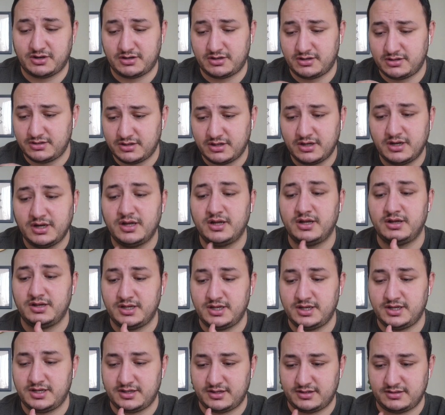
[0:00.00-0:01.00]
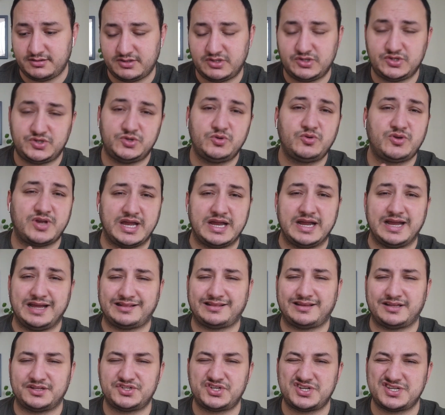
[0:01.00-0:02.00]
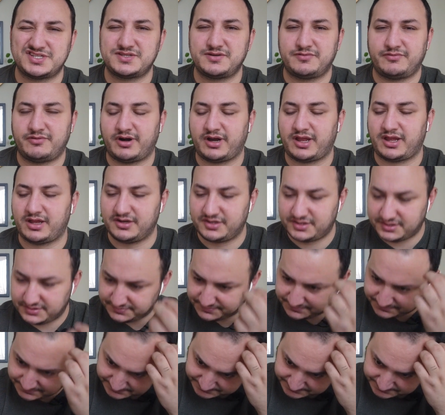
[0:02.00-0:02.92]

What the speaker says: or you can get that she's a warrior.